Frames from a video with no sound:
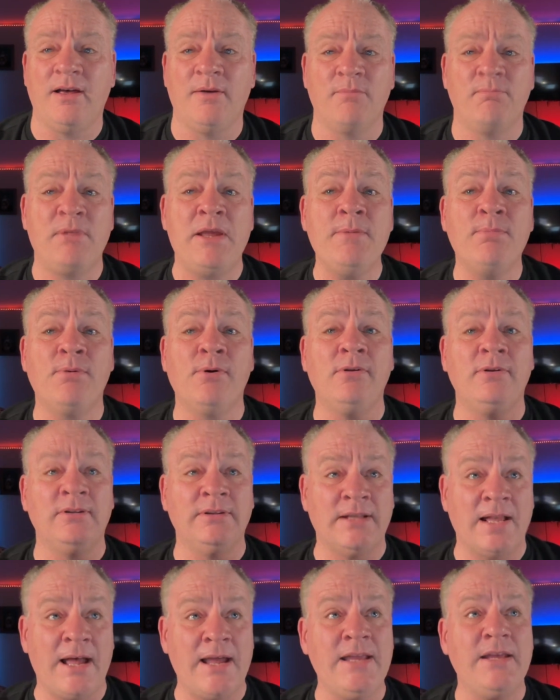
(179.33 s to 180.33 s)
People
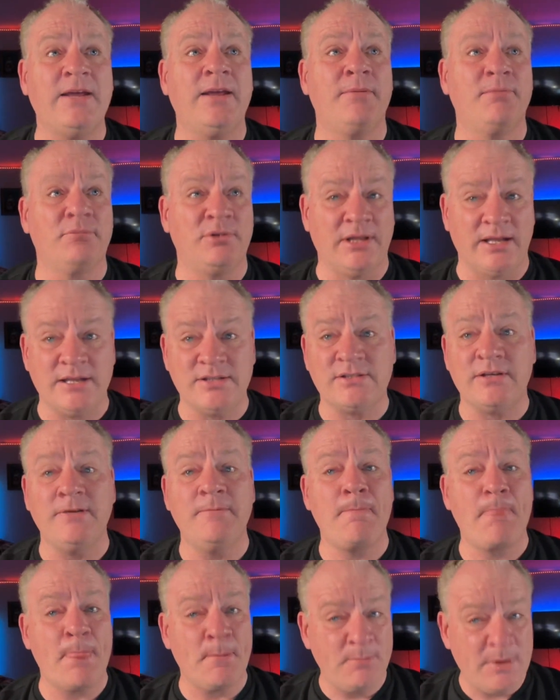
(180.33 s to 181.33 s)
like
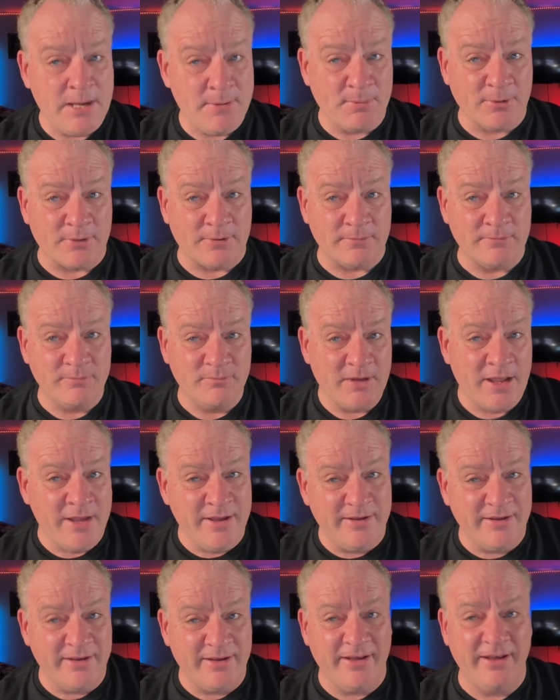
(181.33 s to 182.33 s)
pleasant people.
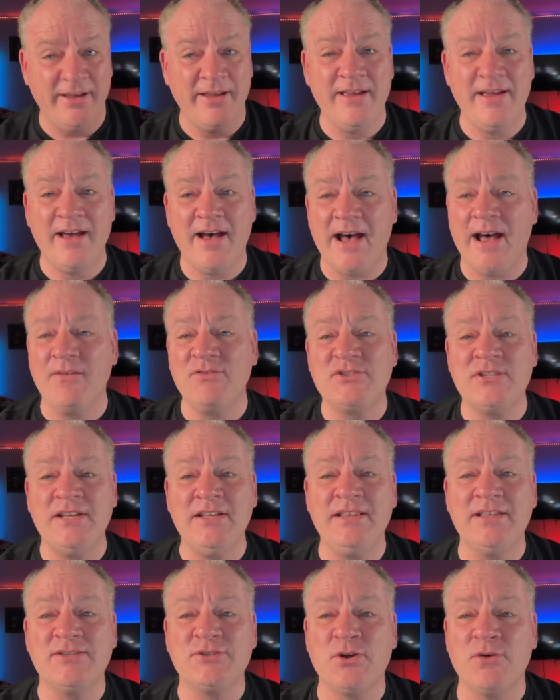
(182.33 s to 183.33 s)
I've
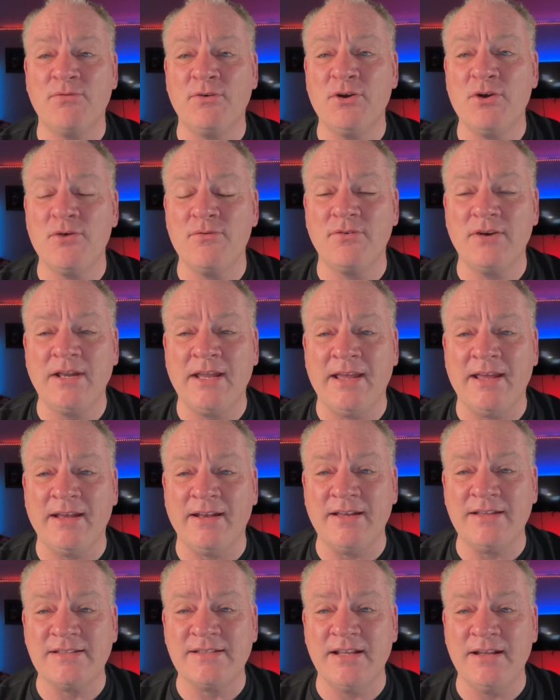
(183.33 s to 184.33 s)
seen this over and over
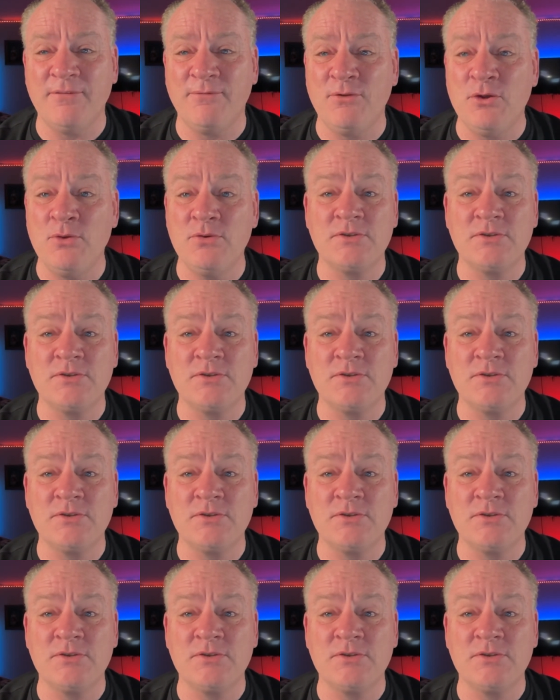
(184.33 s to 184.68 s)
again, is that if you